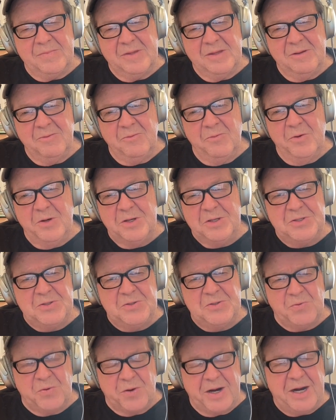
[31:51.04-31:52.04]

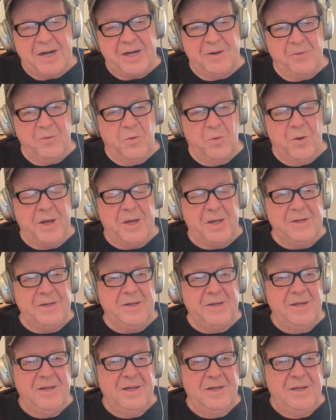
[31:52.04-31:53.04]
was right when
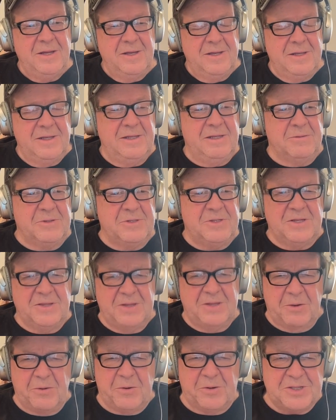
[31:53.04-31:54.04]

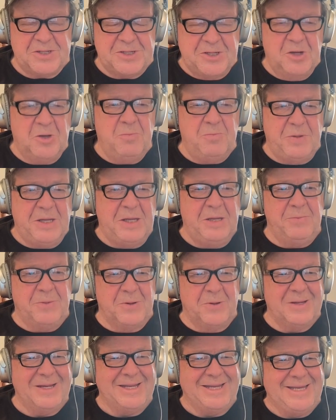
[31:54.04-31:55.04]
there were still
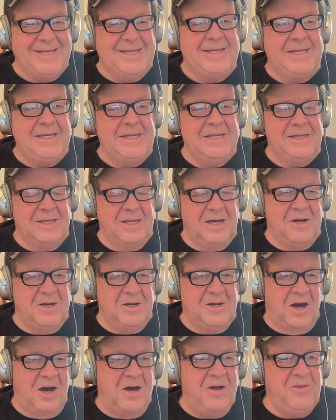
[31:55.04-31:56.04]
people
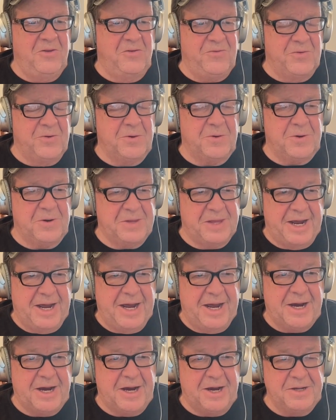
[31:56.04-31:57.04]
on the floor of the
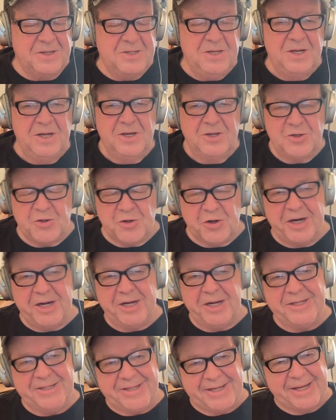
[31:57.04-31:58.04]
house
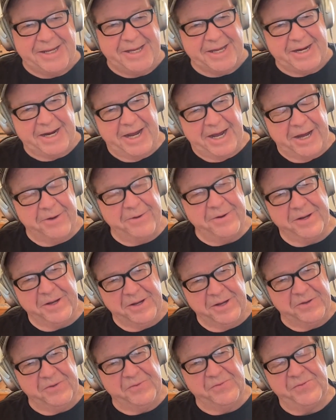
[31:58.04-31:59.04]
trying to get out
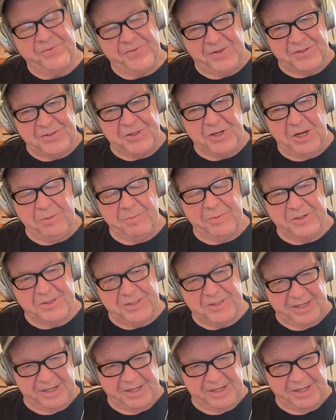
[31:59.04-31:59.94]
of the chambers and